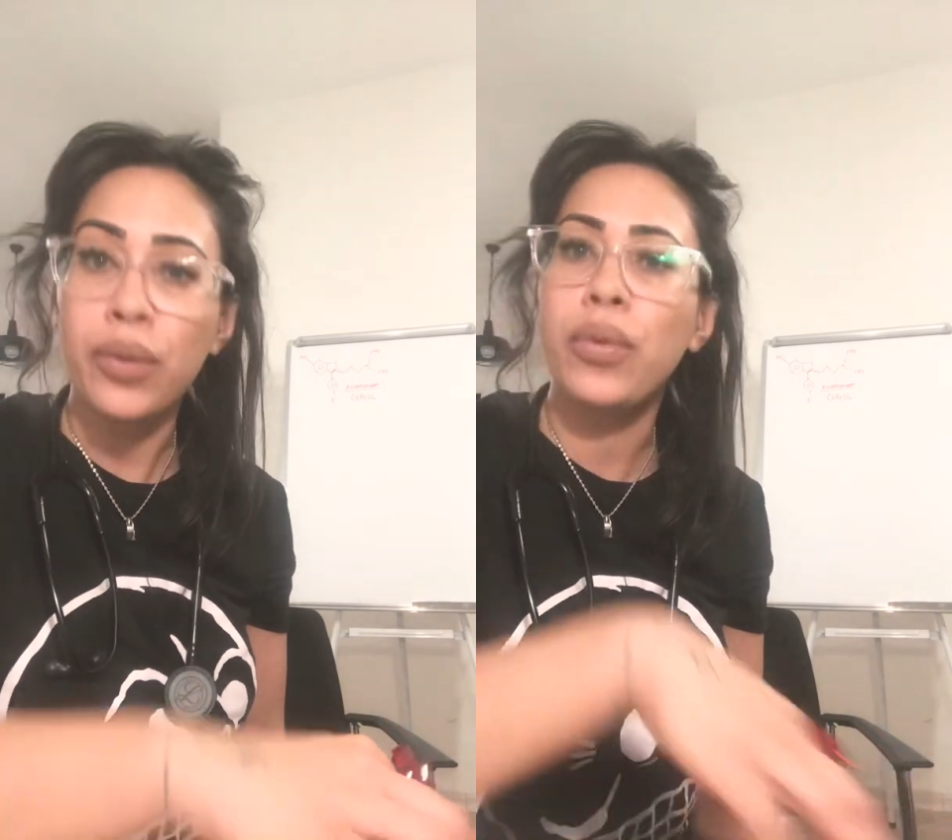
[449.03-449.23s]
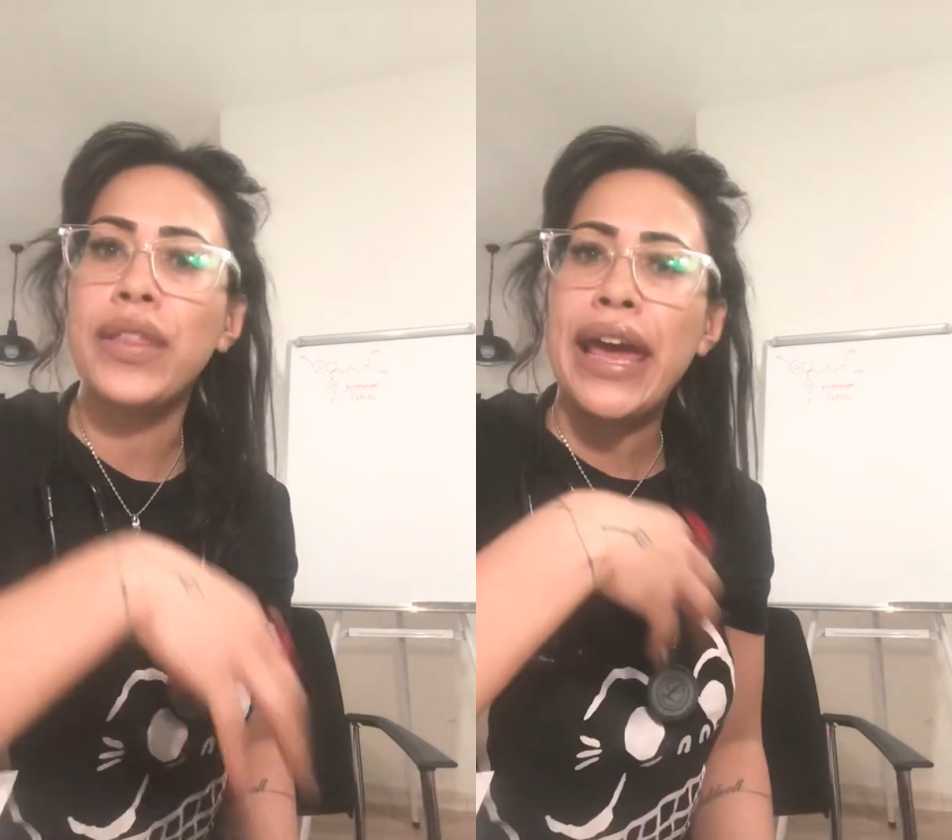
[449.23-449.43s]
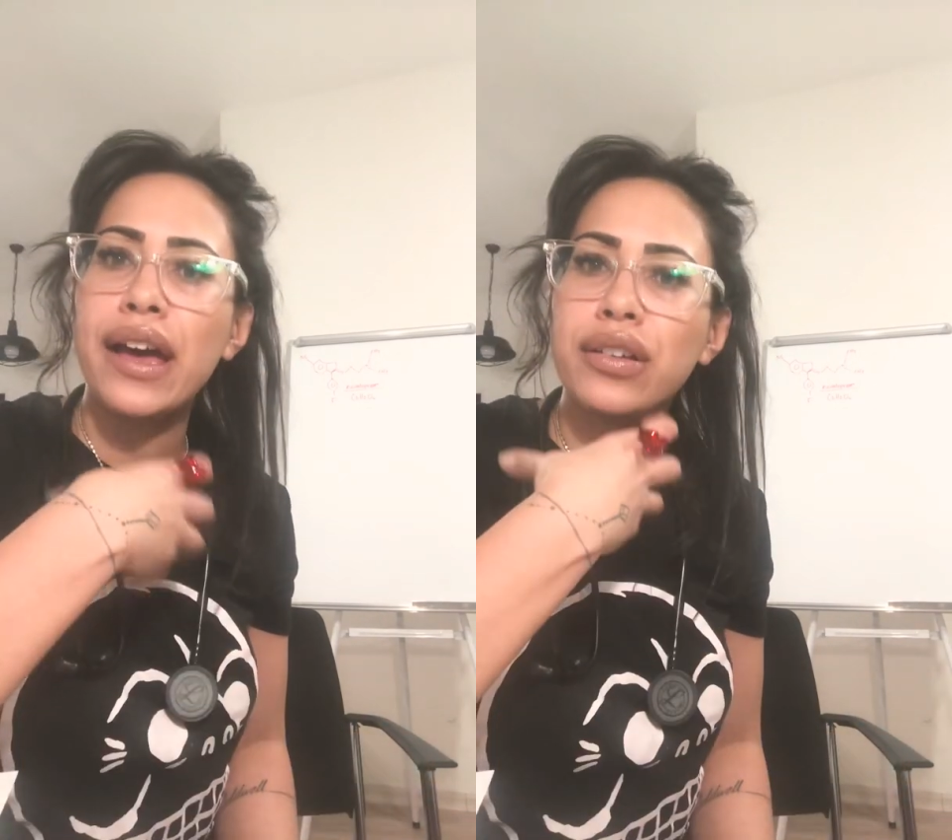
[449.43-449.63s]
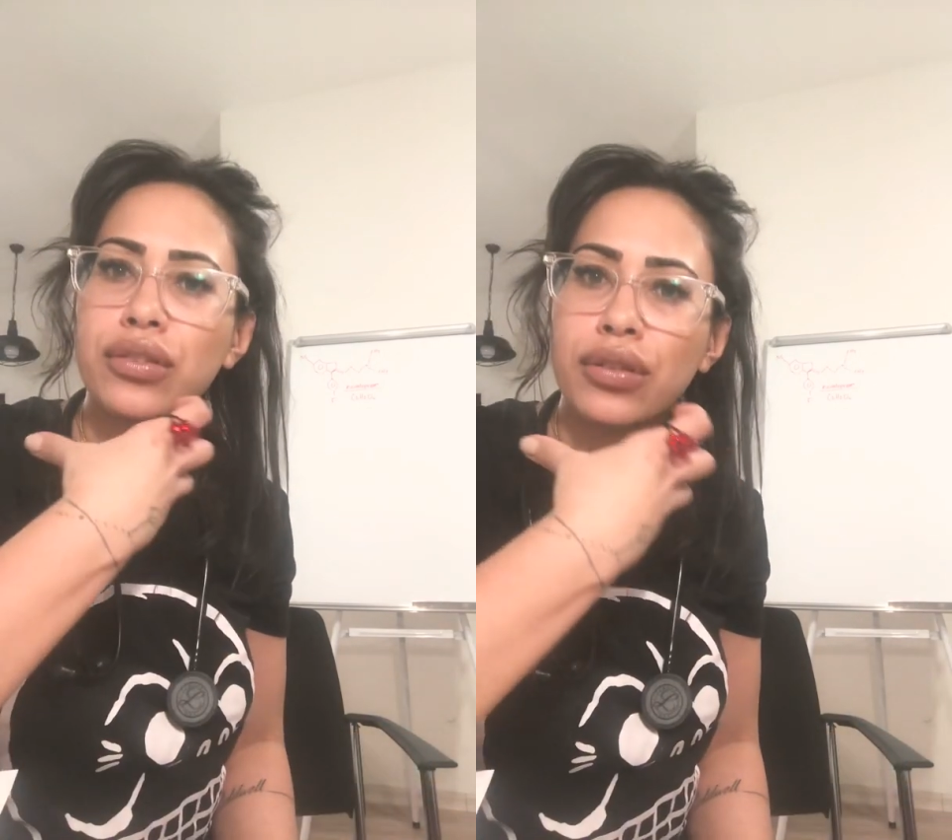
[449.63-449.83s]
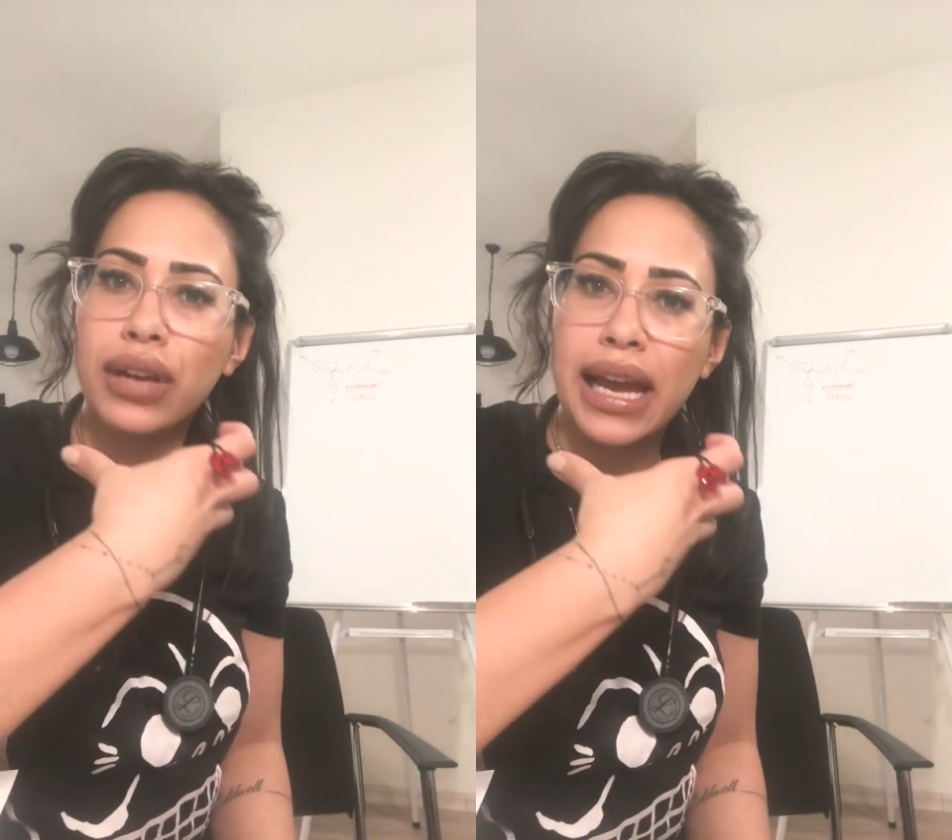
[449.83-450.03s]
without
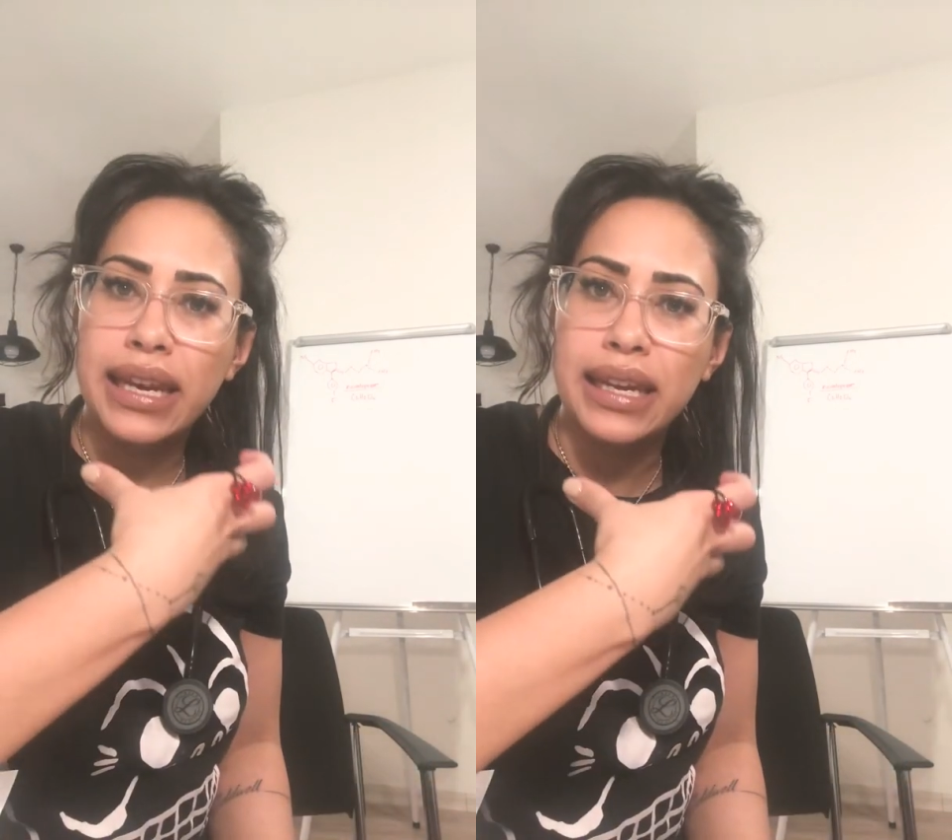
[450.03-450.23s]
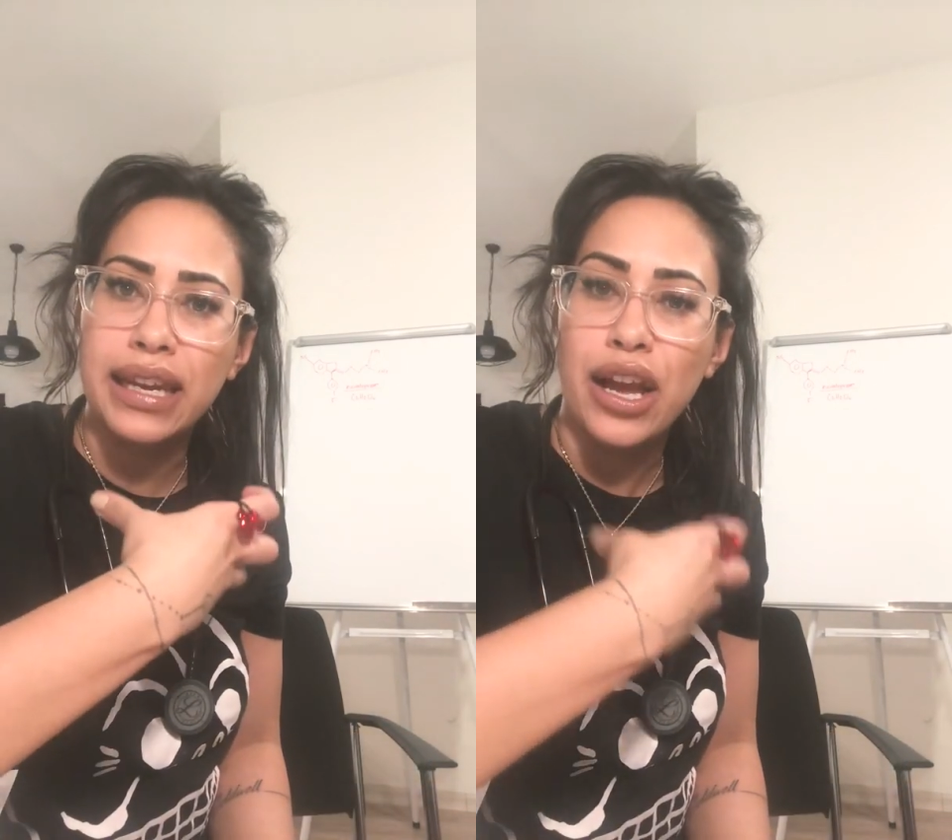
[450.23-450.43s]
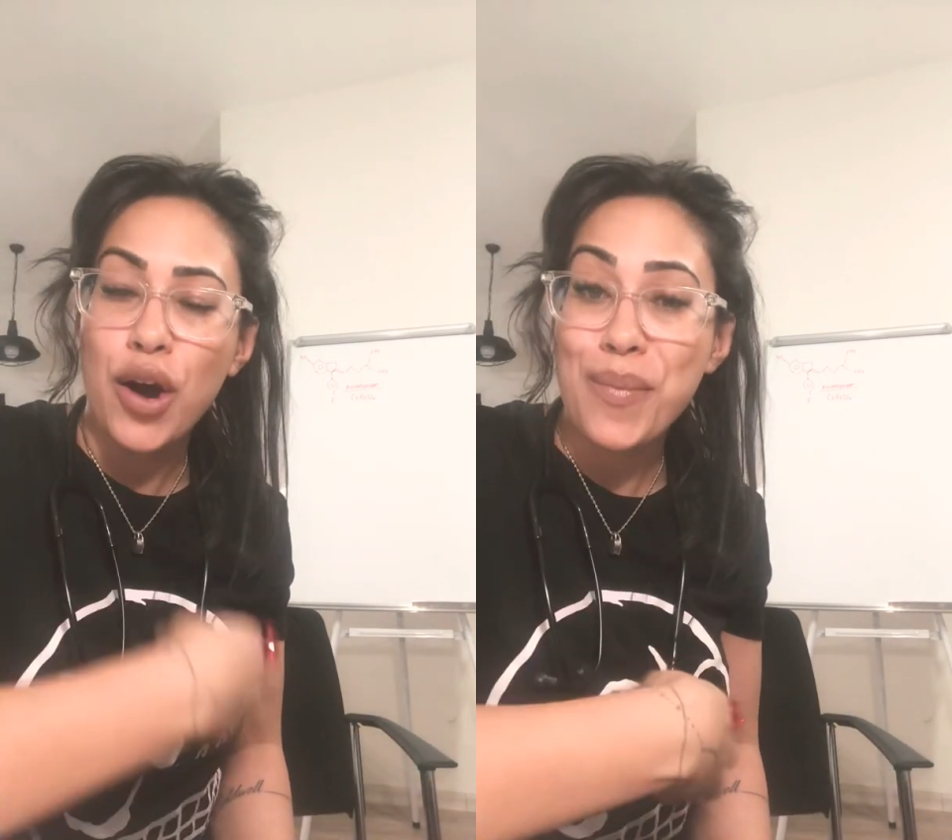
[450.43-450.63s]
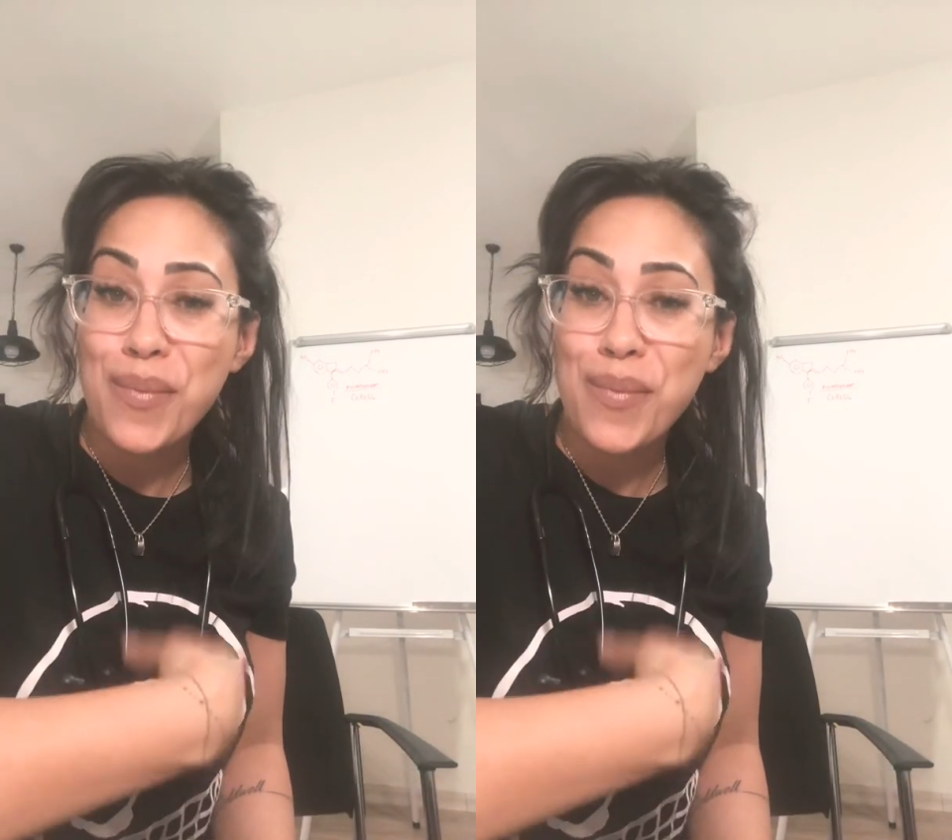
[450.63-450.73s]
creating